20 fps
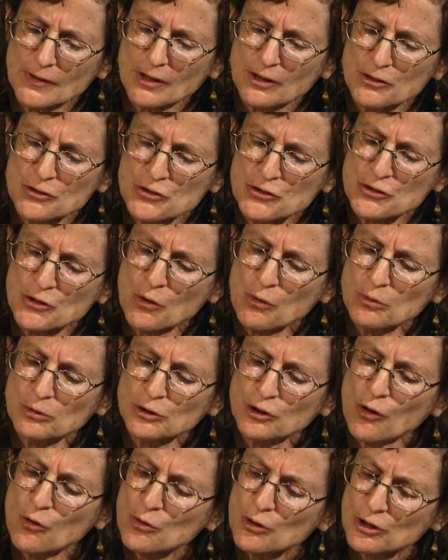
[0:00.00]
so
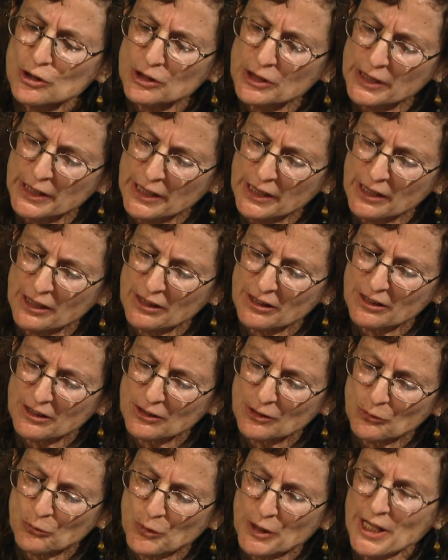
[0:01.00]
locally,
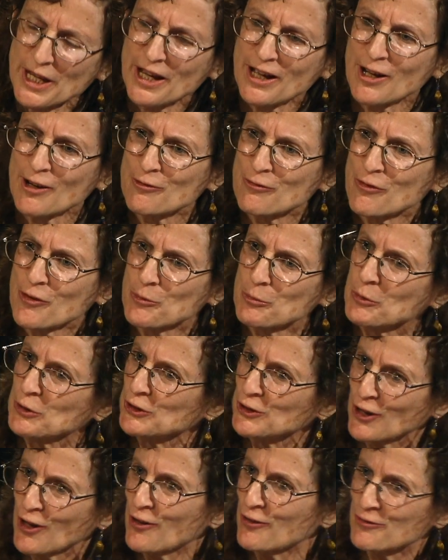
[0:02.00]
we have the
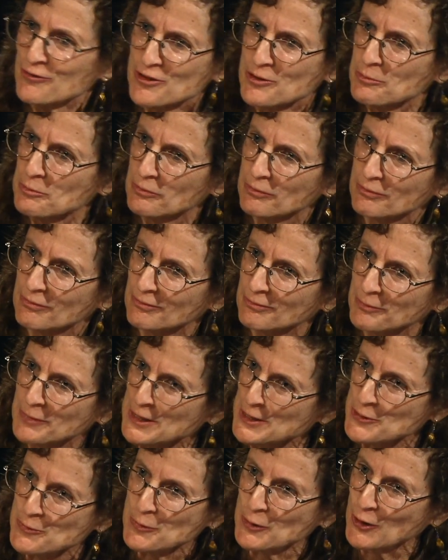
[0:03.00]
beloved
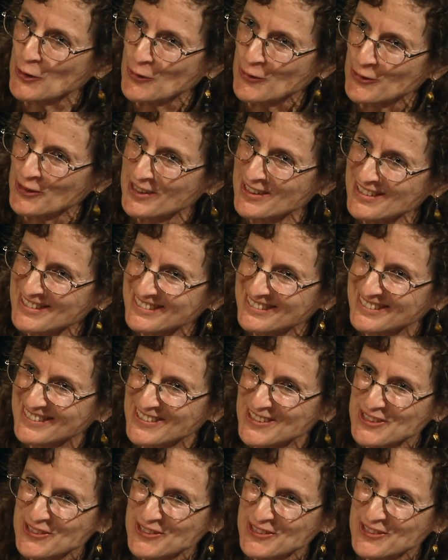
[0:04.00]
Peace Pagoda. We do.